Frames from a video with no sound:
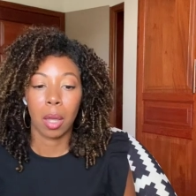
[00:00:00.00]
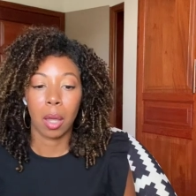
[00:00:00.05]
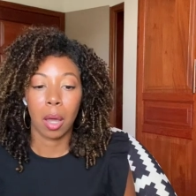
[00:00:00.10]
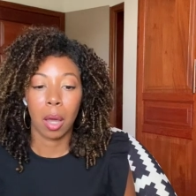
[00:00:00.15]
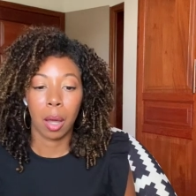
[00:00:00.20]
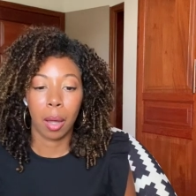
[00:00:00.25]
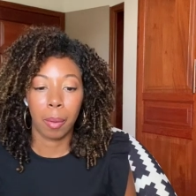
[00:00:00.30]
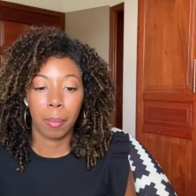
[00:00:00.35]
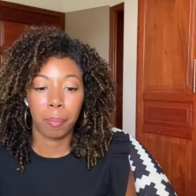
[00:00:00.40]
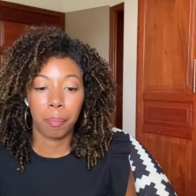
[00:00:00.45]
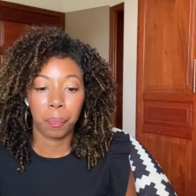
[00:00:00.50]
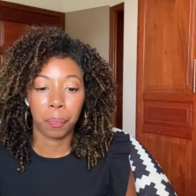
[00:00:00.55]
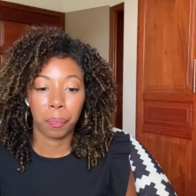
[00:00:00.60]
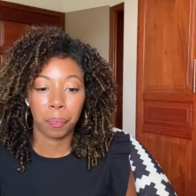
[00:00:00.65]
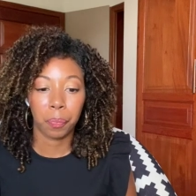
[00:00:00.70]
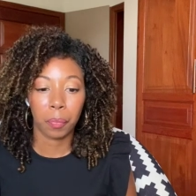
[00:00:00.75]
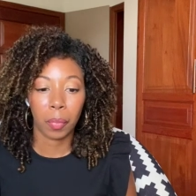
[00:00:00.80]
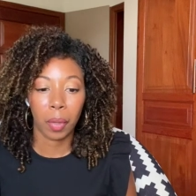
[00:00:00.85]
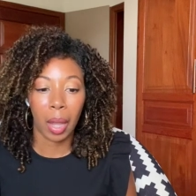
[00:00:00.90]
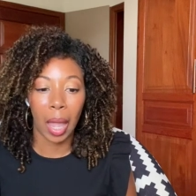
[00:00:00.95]

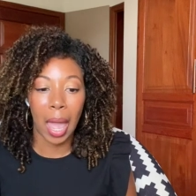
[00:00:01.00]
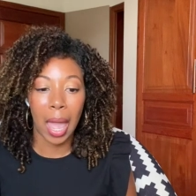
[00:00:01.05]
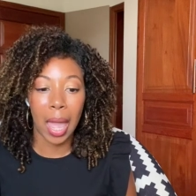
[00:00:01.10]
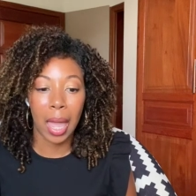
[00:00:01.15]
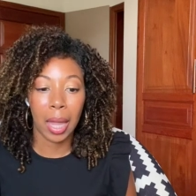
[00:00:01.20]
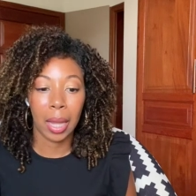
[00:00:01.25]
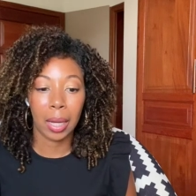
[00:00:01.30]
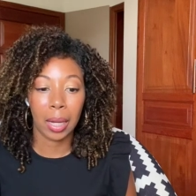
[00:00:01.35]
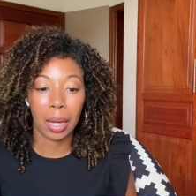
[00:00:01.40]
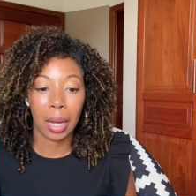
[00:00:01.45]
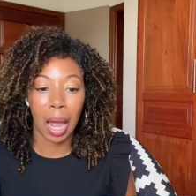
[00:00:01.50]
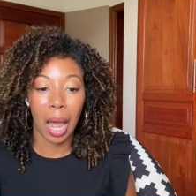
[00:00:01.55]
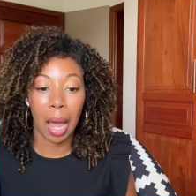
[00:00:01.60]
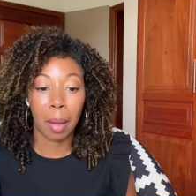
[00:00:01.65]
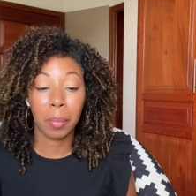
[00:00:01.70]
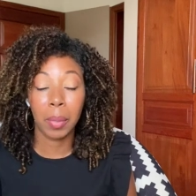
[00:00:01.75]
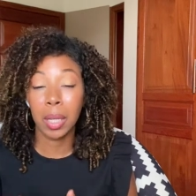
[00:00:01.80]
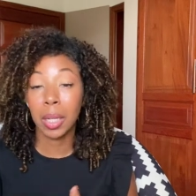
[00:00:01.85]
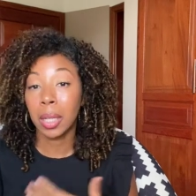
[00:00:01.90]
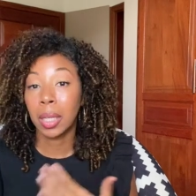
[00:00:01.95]
Um, and
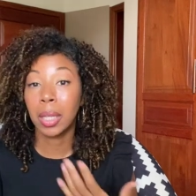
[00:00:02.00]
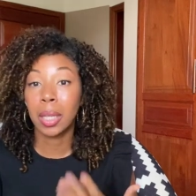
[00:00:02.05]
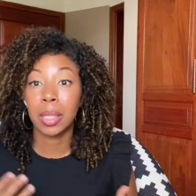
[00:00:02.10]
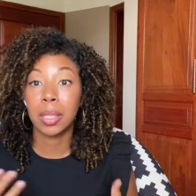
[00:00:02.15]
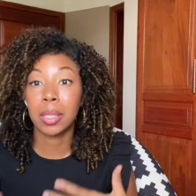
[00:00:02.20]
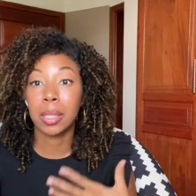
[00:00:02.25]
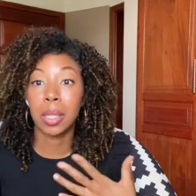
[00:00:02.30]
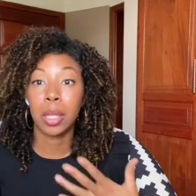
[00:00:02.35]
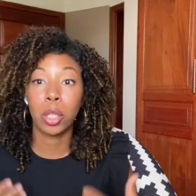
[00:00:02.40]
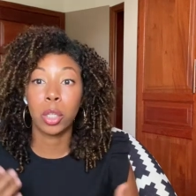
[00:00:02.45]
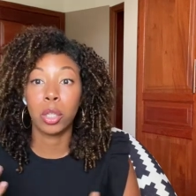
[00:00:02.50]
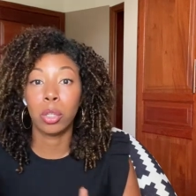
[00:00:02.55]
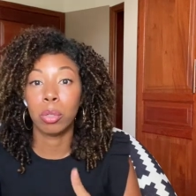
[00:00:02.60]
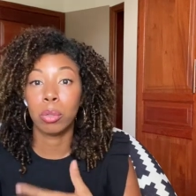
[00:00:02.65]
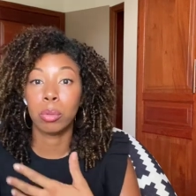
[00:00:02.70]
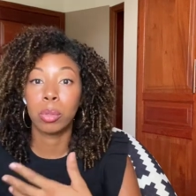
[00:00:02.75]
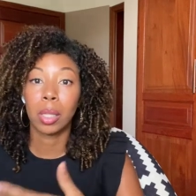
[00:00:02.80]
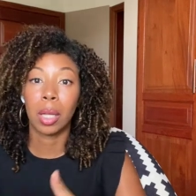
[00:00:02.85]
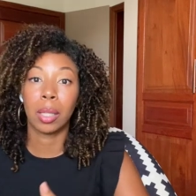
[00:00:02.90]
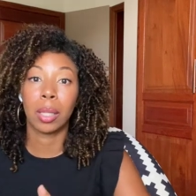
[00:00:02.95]
I'm going to
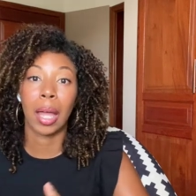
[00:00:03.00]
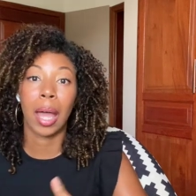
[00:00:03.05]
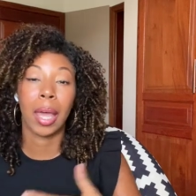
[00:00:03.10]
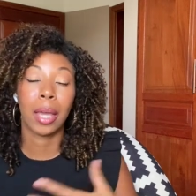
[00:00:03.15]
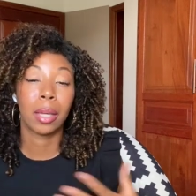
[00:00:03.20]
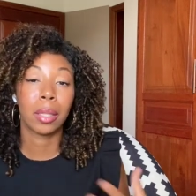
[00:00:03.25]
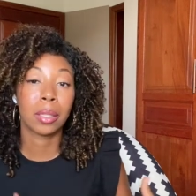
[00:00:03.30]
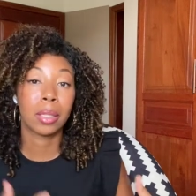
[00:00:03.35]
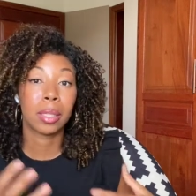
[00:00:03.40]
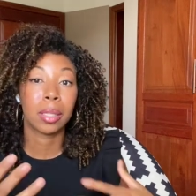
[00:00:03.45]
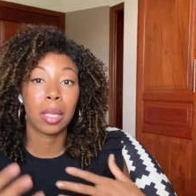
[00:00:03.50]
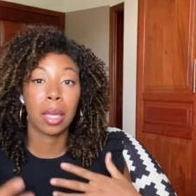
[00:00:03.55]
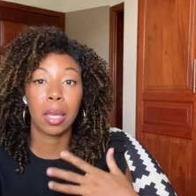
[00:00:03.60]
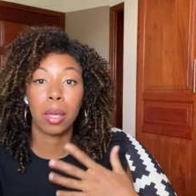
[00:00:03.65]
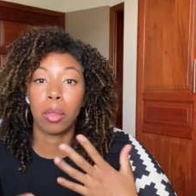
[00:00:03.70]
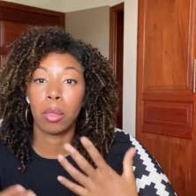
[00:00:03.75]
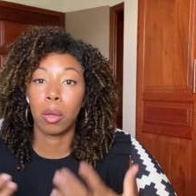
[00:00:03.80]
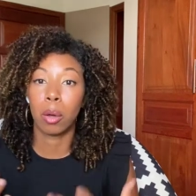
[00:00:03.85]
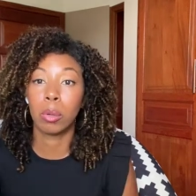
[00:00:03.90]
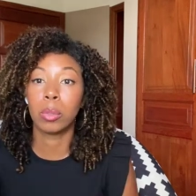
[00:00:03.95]
continue to like
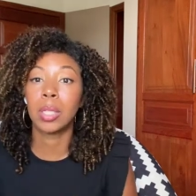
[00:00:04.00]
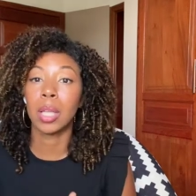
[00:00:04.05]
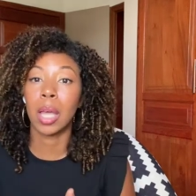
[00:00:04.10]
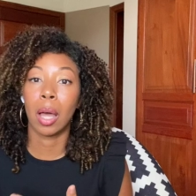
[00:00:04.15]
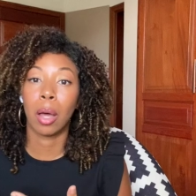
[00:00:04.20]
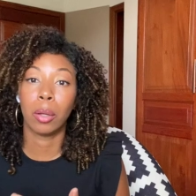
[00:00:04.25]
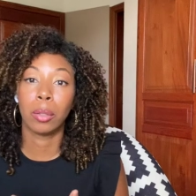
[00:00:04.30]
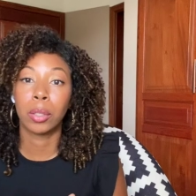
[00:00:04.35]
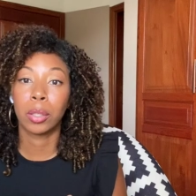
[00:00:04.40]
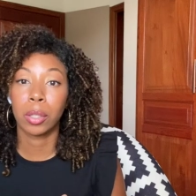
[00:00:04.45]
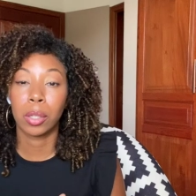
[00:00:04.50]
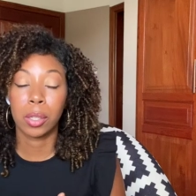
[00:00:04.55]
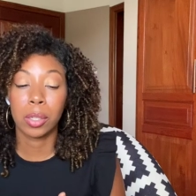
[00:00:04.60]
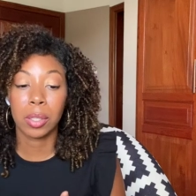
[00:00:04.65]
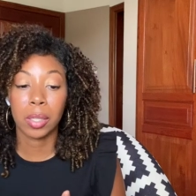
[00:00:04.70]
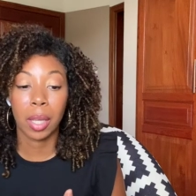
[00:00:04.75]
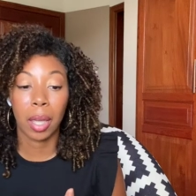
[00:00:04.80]
seek those elders.